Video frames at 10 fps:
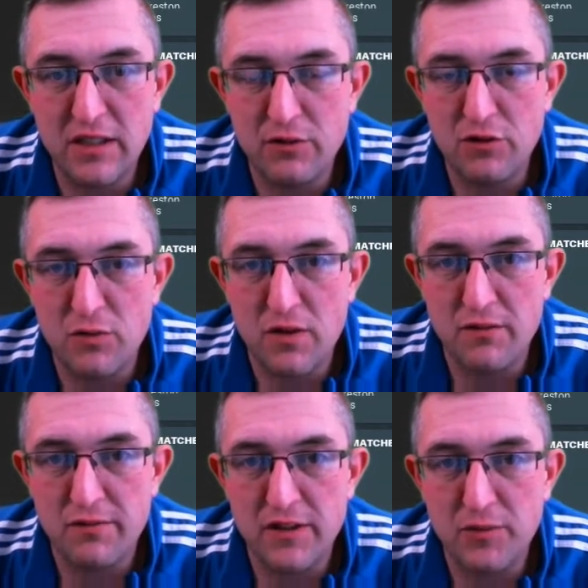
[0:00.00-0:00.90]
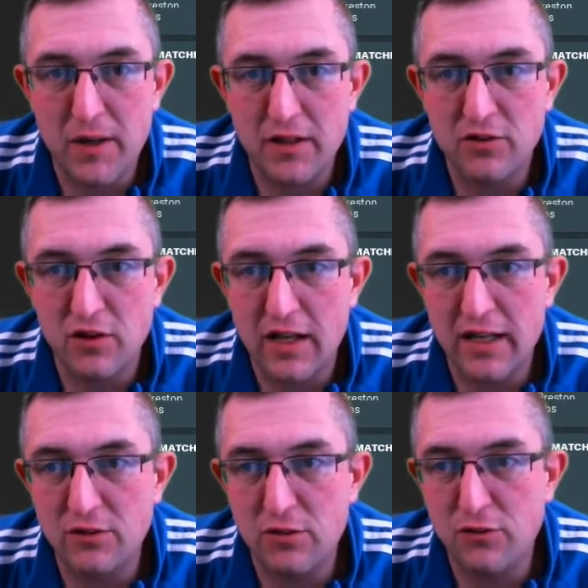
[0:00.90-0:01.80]
I've used one of the face packs
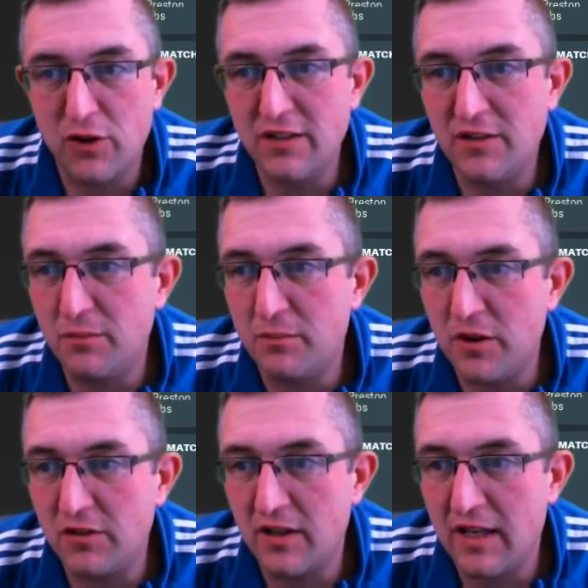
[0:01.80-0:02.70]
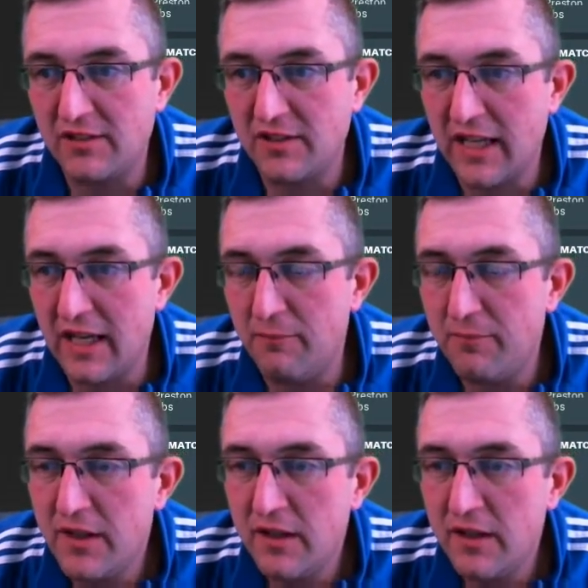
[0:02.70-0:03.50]
online, so I've tried to personalise the game.